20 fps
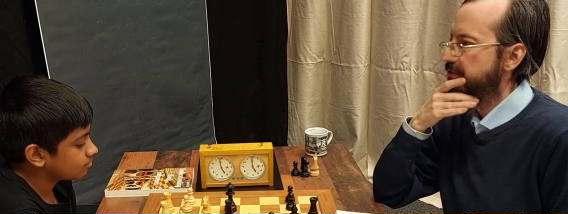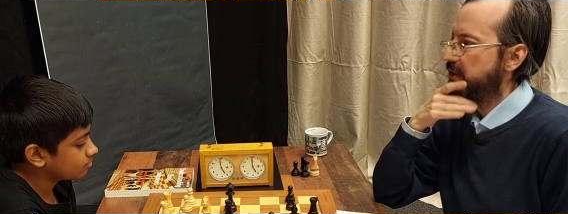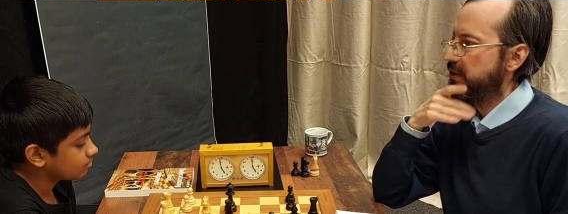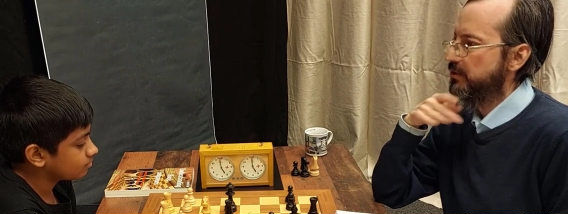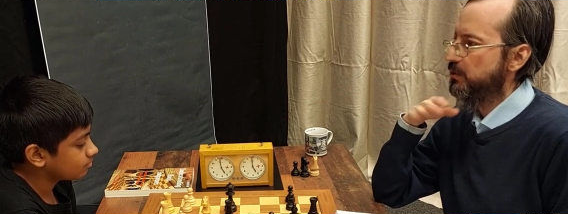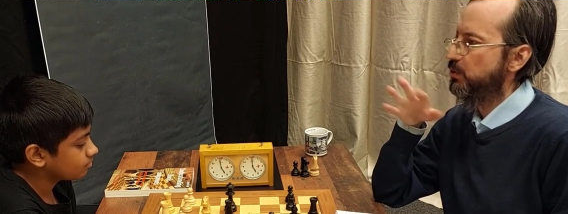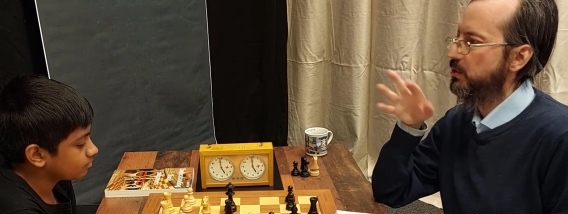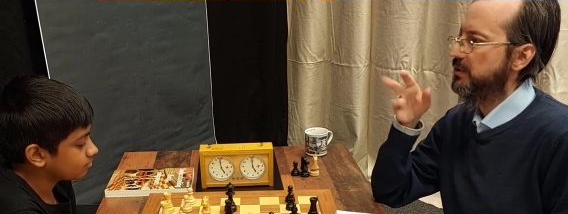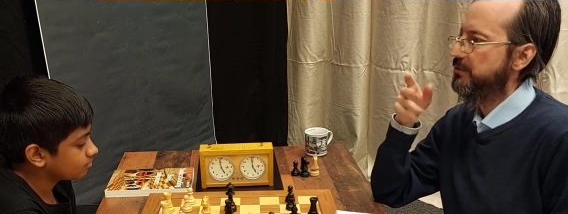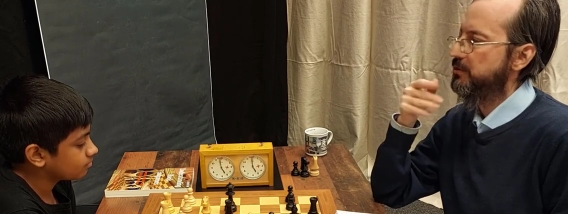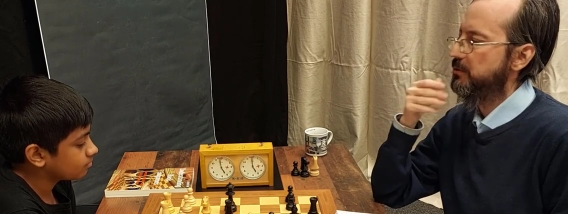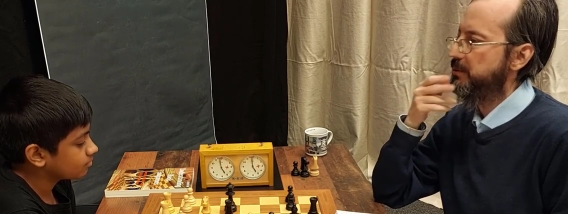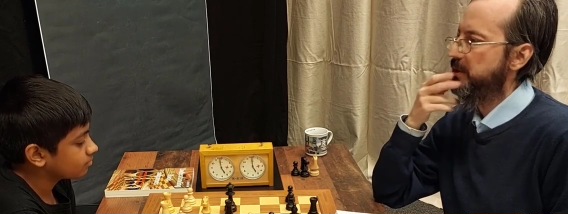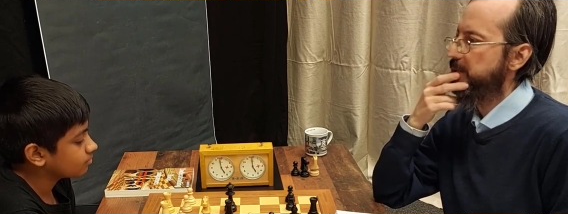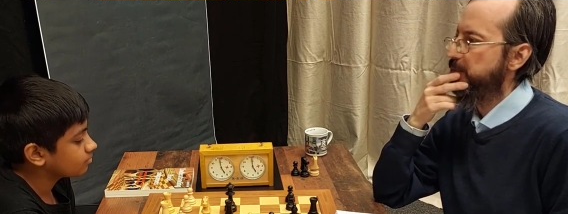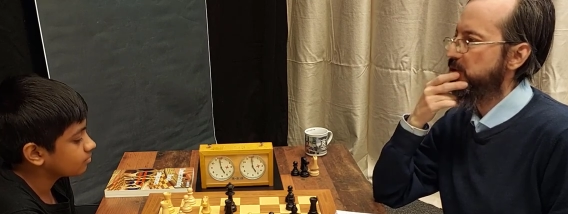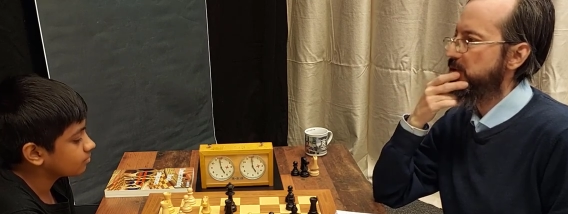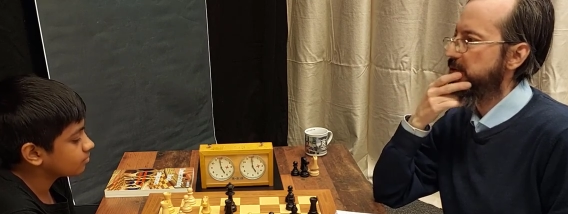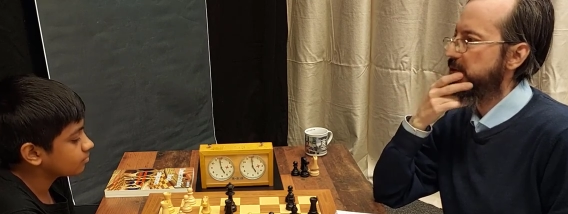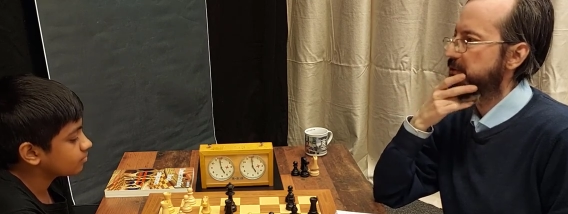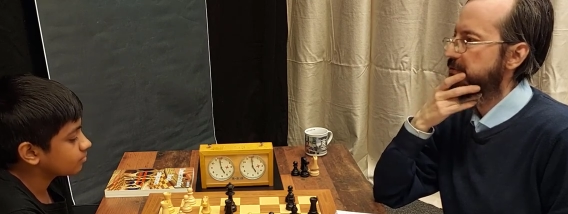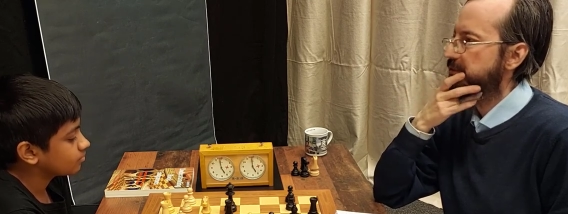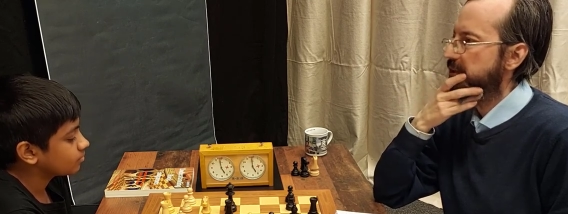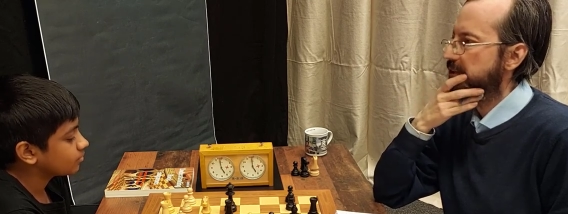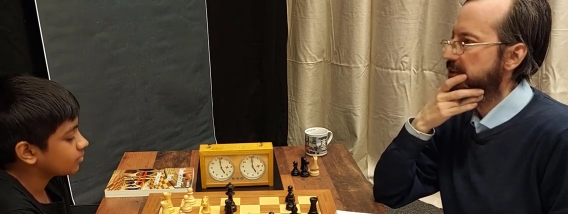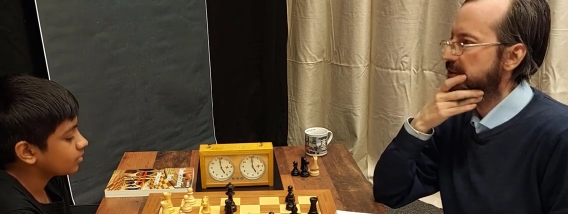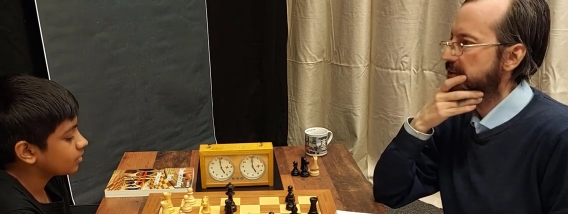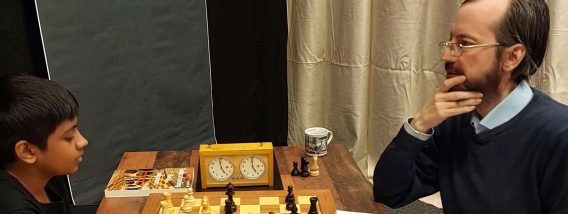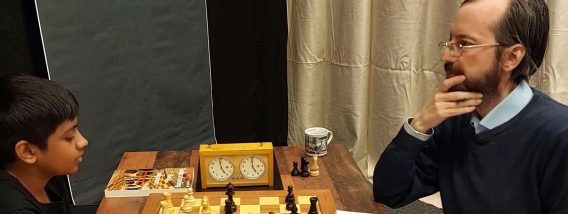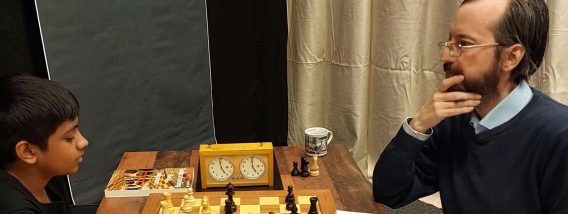Speaker 1: f1 is good. If you play bishop
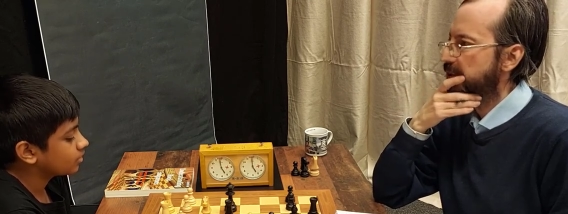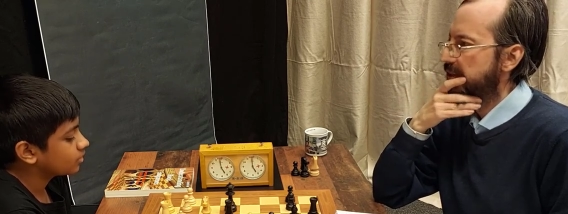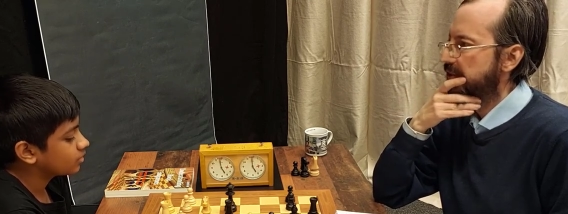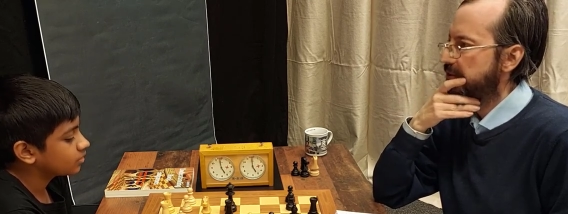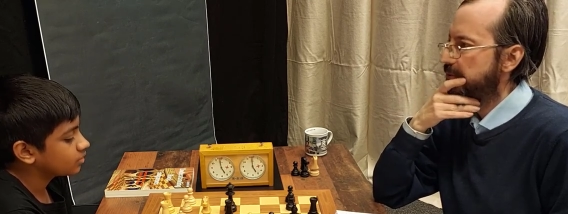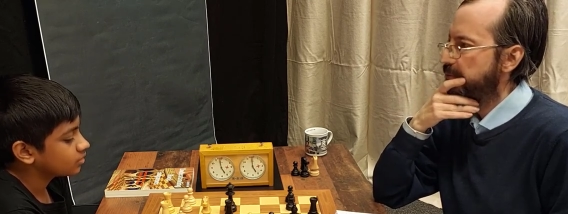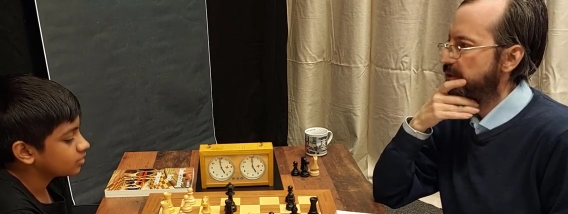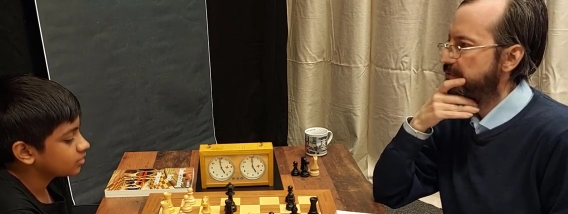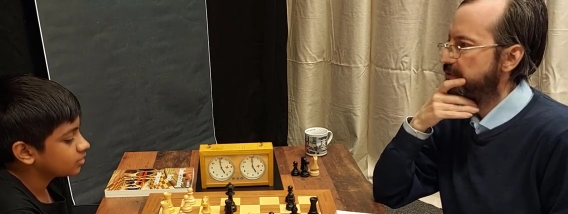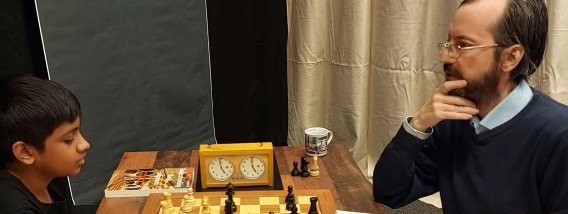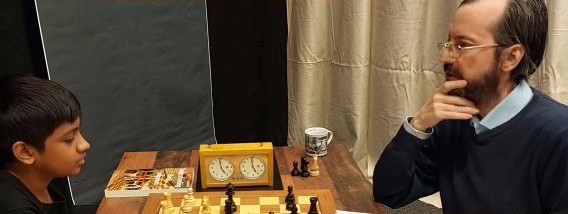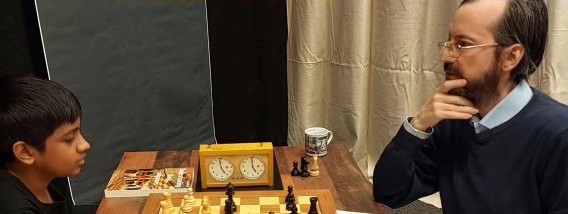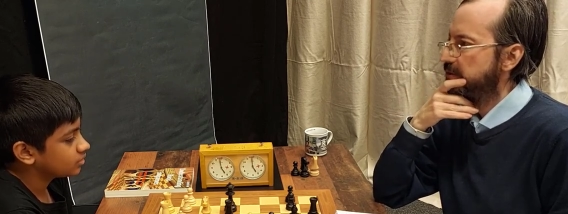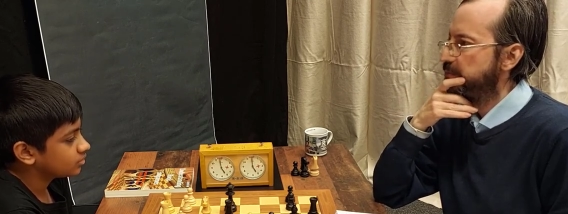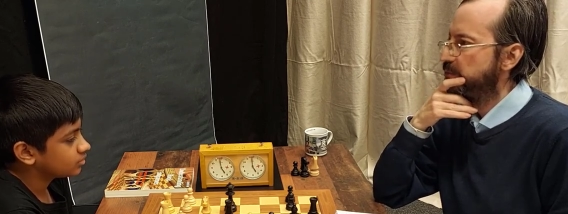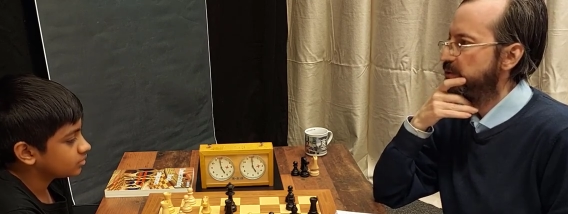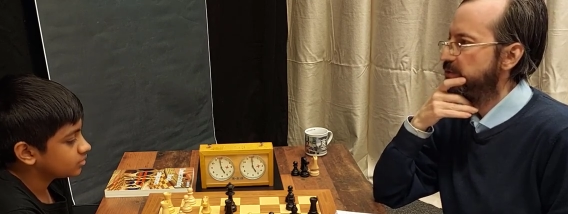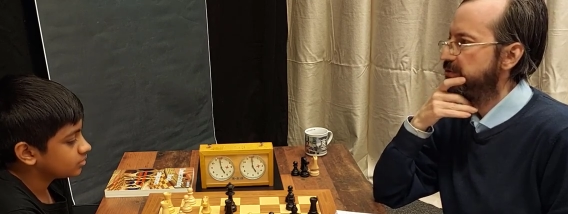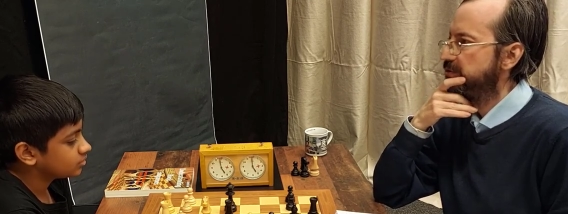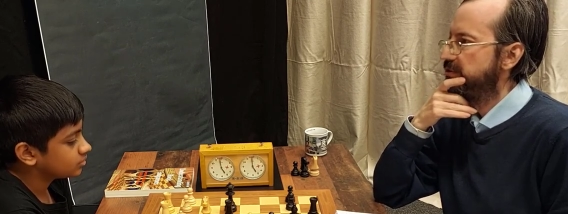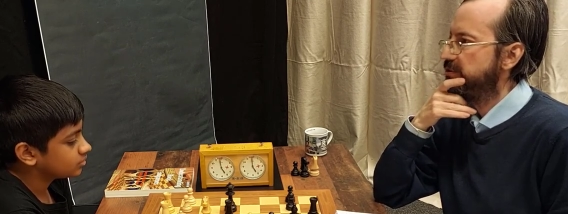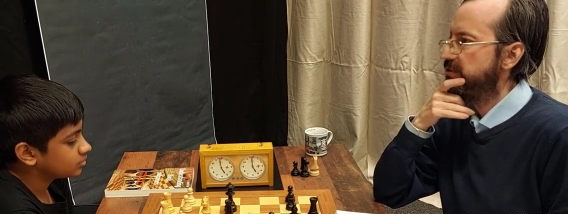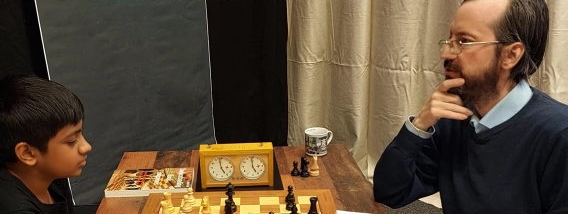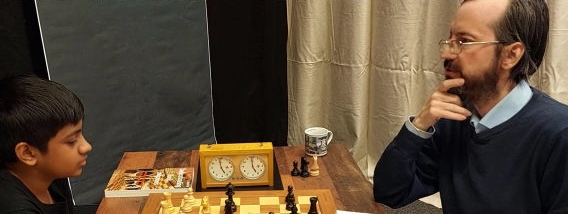f1, it's better than Botvinnik's move.